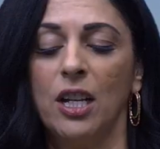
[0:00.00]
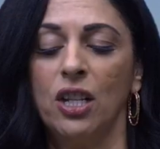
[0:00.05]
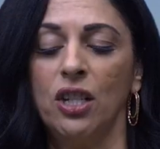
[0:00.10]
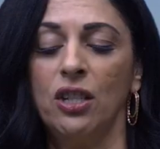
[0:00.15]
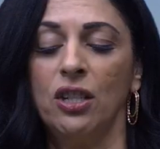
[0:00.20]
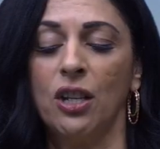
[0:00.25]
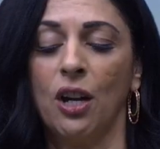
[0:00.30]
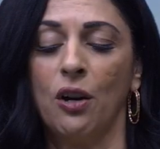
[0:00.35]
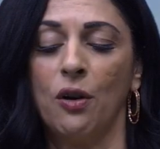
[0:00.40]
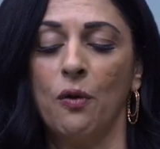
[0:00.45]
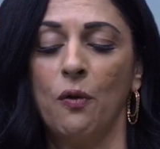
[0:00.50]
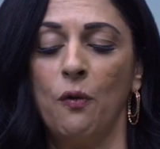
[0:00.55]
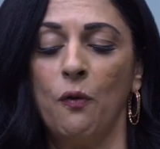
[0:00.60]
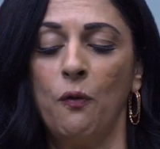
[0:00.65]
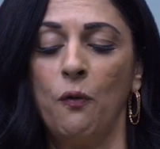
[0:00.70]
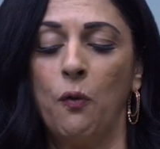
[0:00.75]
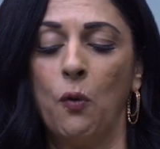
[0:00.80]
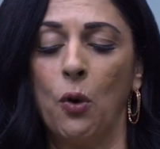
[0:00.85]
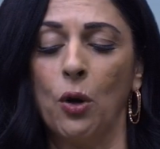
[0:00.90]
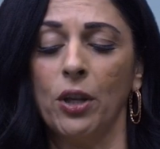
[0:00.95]
So
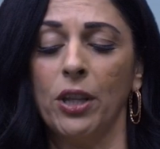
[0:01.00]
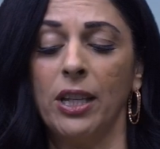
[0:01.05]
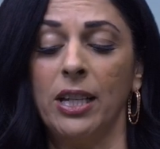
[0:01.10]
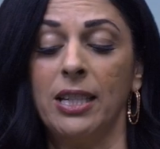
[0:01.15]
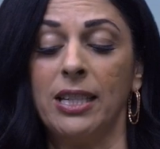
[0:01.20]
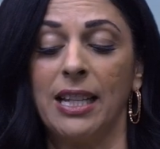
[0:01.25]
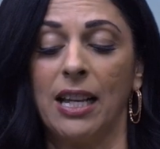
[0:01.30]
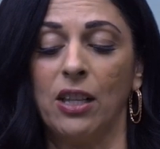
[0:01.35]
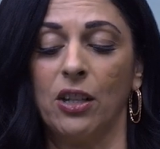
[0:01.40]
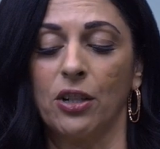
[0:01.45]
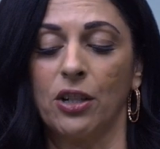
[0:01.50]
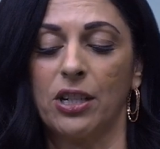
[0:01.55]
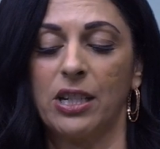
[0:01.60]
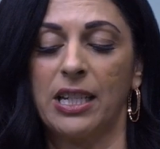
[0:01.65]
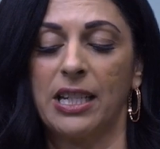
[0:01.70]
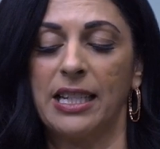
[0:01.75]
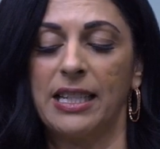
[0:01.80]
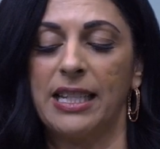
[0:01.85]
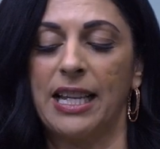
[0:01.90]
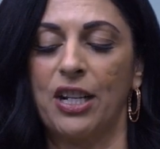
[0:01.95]
for the seller's
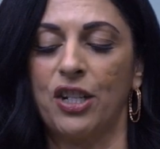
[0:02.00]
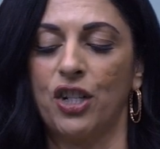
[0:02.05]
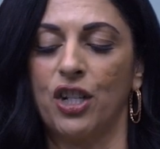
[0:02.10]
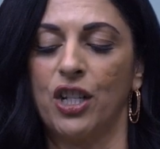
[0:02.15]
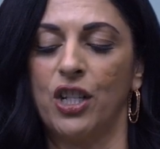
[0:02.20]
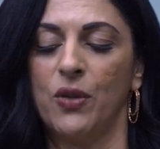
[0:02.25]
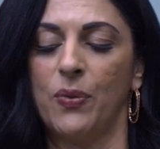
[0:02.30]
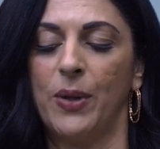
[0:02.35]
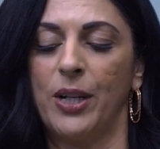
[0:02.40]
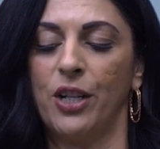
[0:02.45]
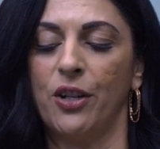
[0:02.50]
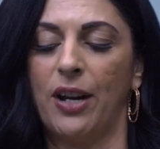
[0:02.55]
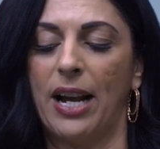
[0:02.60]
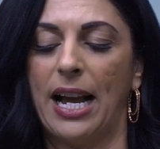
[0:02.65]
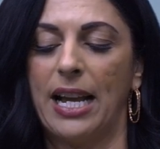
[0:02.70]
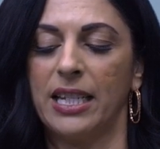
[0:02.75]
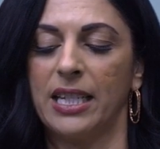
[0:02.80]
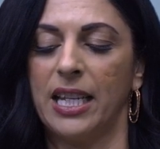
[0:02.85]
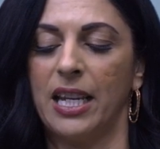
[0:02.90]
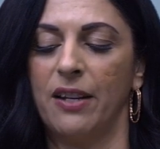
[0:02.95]
concessions, when you're
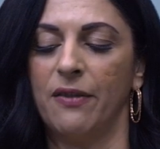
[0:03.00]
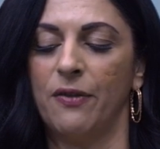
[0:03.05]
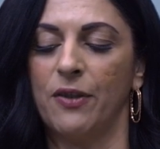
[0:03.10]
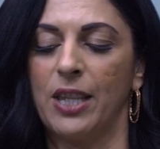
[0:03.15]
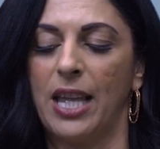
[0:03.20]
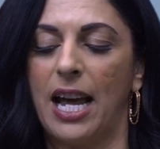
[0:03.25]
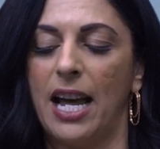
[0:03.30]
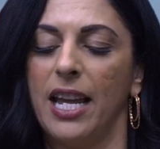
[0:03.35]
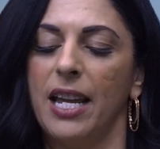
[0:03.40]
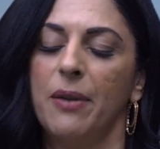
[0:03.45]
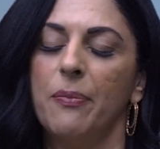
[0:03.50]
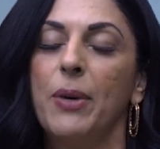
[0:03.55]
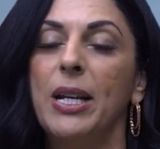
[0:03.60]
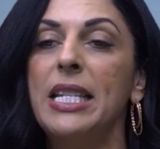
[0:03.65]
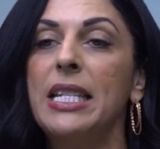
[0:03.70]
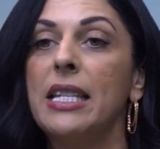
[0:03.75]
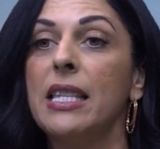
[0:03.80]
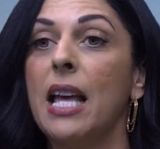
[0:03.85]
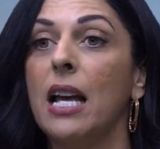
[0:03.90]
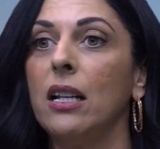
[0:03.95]
asking for that, and we
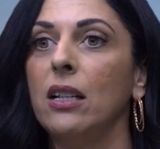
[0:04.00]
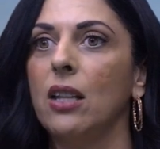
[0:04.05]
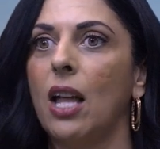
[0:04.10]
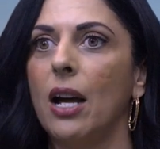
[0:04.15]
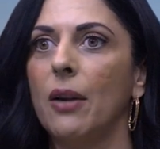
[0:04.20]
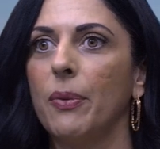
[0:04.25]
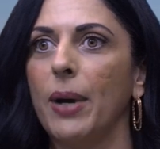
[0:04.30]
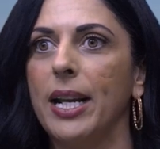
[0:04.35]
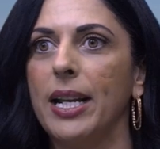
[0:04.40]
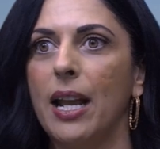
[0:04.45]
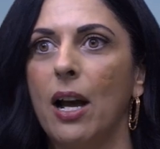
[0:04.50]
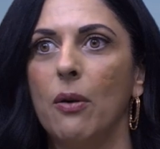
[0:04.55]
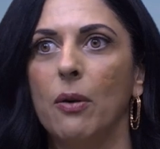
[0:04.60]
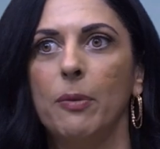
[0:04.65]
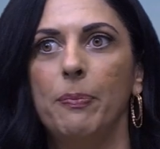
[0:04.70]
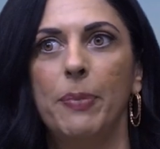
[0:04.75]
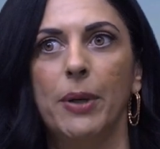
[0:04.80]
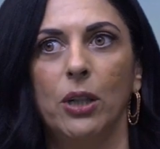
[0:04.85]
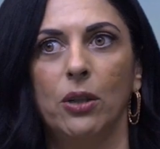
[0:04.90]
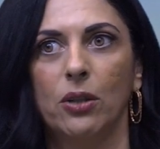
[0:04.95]
see that a lot right now
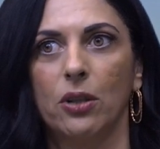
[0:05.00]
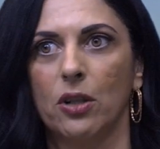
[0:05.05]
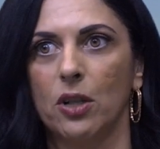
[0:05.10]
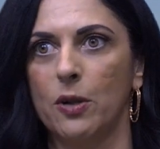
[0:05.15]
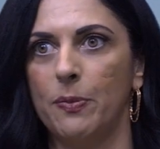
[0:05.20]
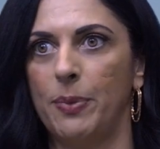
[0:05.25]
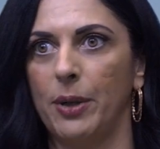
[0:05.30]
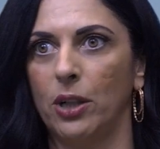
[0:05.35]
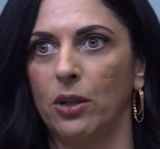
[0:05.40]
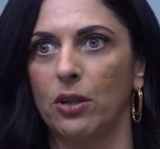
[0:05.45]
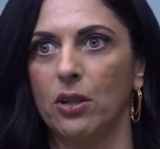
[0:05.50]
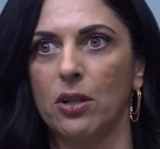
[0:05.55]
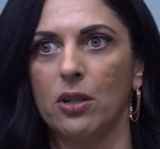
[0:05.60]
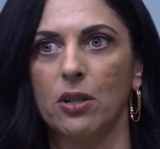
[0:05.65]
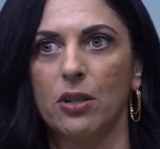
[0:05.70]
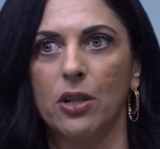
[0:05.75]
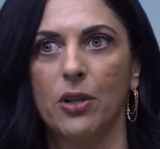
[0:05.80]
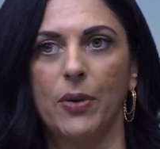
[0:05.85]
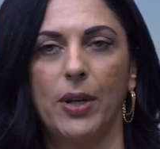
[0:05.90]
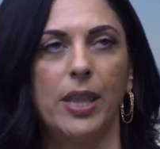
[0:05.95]
with builders. Builders
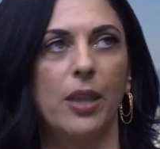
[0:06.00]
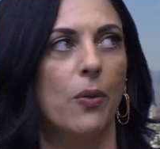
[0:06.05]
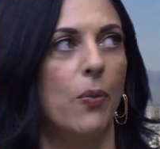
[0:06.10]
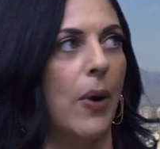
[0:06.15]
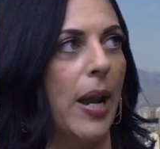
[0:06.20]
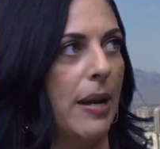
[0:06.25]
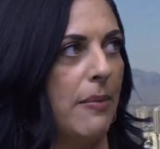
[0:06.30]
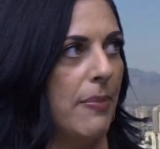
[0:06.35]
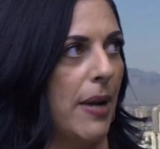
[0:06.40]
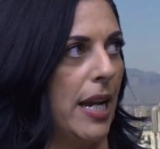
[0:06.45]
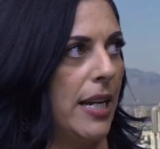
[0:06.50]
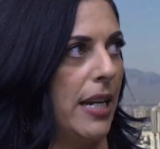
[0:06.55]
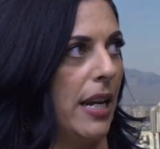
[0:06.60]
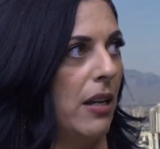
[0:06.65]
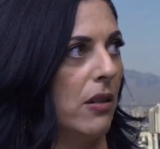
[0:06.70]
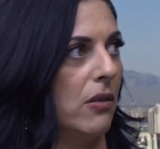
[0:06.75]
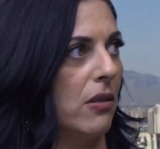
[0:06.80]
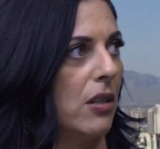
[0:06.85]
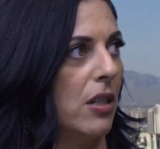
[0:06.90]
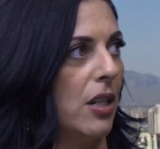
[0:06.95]
are doing the rate buy
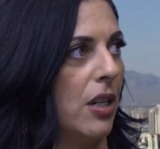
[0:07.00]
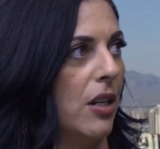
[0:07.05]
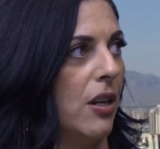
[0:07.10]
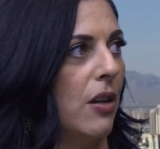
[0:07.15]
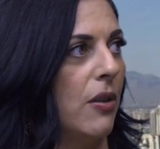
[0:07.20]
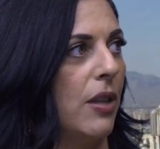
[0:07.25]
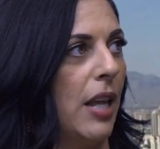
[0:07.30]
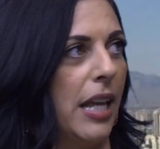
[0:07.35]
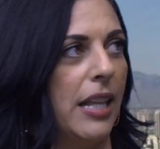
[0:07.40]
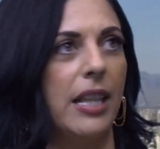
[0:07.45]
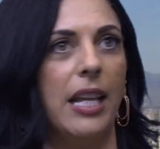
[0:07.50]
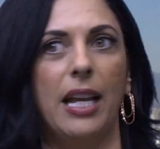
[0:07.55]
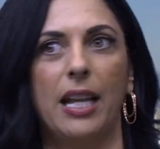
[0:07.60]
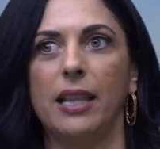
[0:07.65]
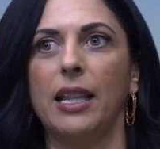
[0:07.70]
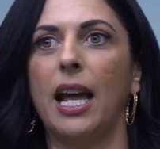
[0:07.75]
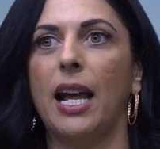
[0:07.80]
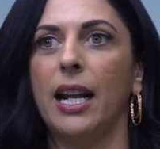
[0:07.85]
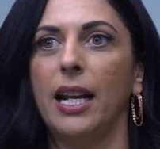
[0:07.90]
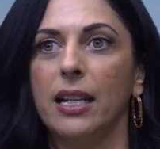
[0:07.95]
downs, you know, and
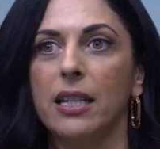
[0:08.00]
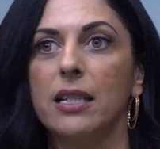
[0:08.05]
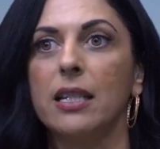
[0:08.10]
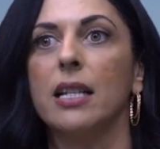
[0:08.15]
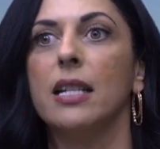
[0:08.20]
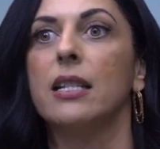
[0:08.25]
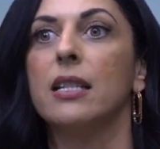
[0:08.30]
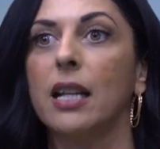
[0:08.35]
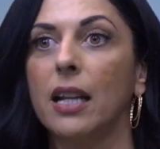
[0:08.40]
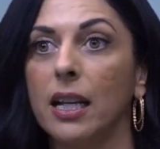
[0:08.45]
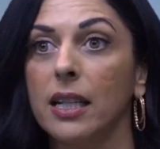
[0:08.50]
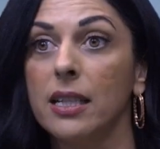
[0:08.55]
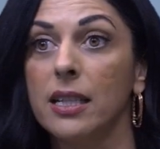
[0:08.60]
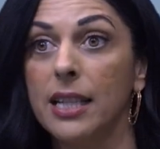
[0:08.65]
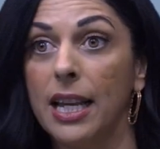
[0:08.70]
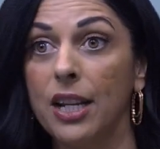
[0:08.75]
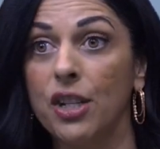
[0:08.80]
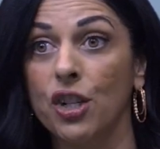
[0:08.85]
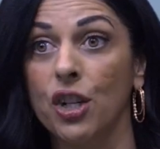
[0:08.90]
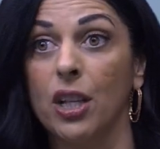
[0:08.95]
it's a
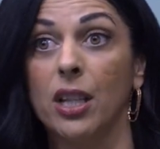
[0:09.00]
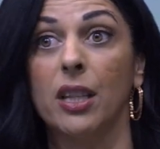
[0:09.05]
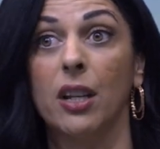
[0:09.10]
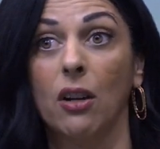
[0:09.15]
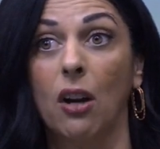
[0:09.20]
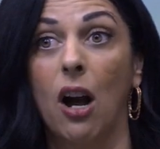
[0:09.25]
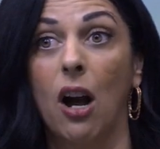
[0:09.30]
concession. They're